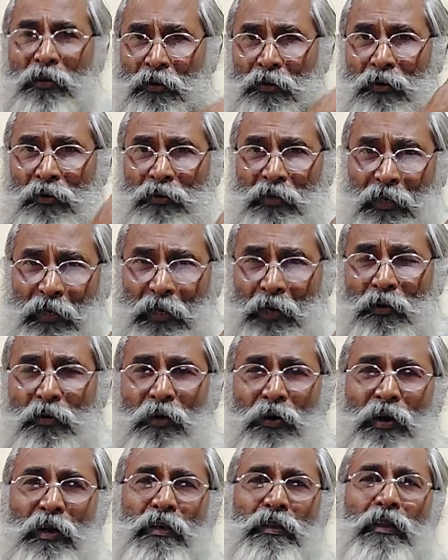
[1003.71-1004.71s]
They
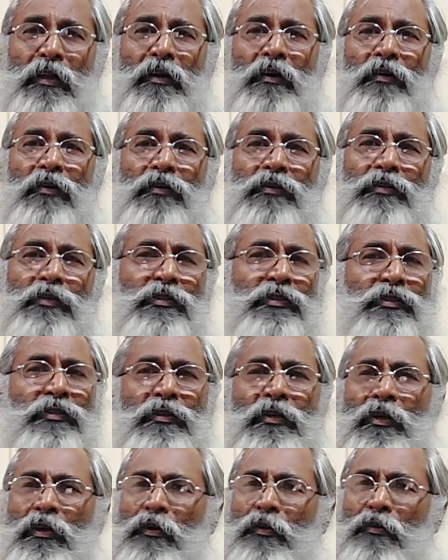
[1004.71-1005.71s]
decorate their
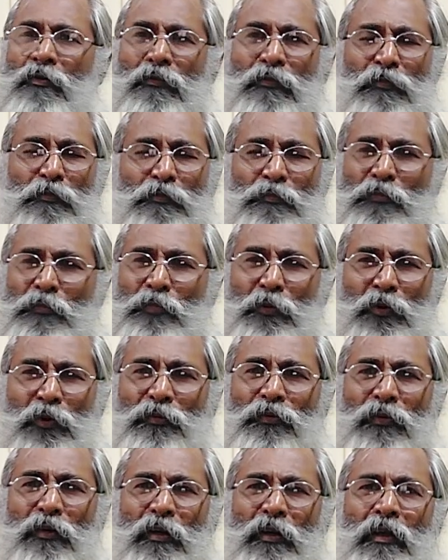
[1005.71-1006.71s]
houses
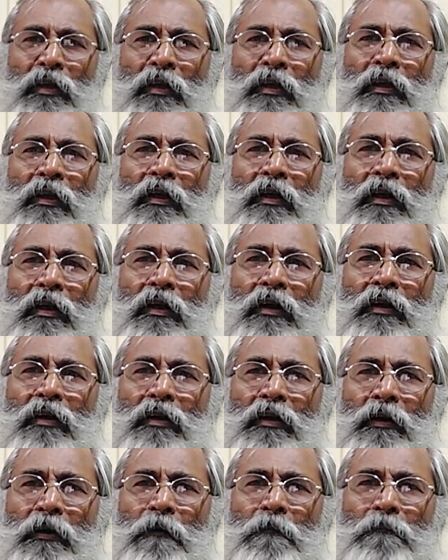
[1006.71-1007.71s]
beautifully, and
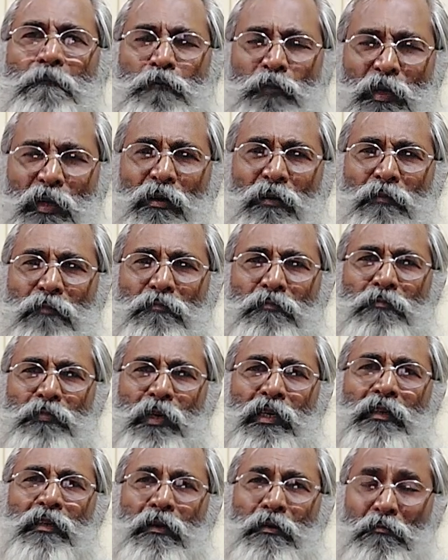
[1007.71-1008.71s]

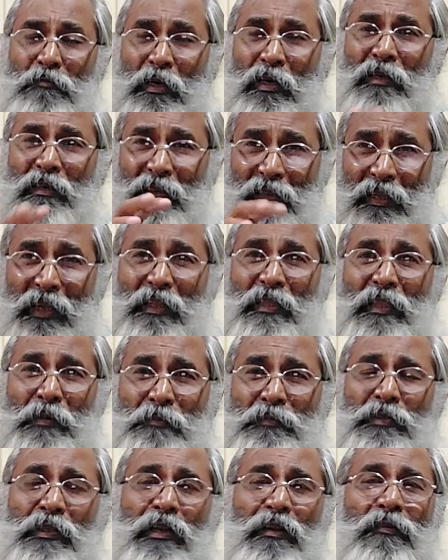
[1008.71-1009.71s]
but they
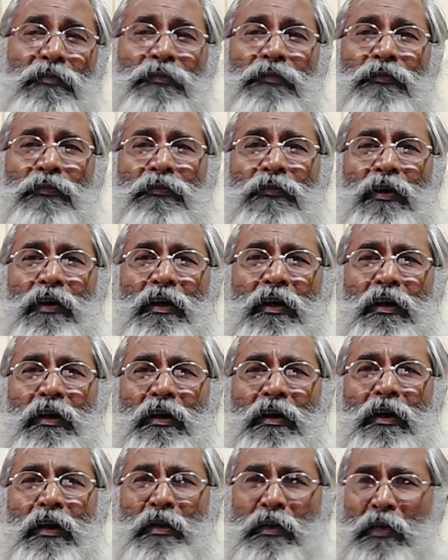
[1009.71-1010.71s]
themselves
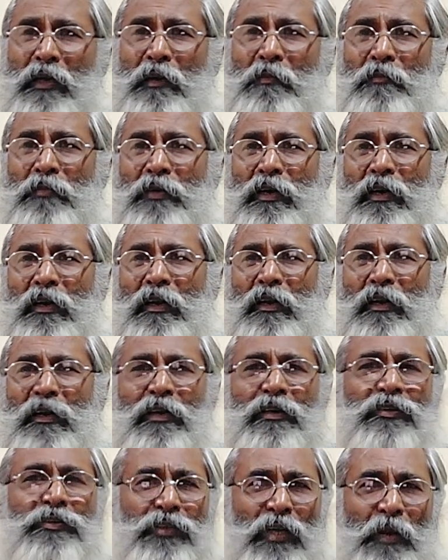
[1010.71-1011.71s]
are unkempt and a
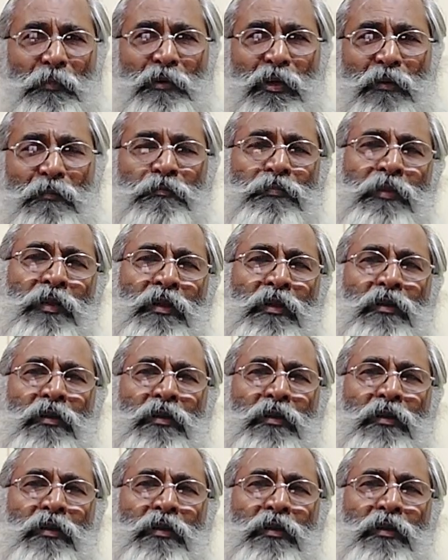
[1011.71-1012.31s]
little shabby.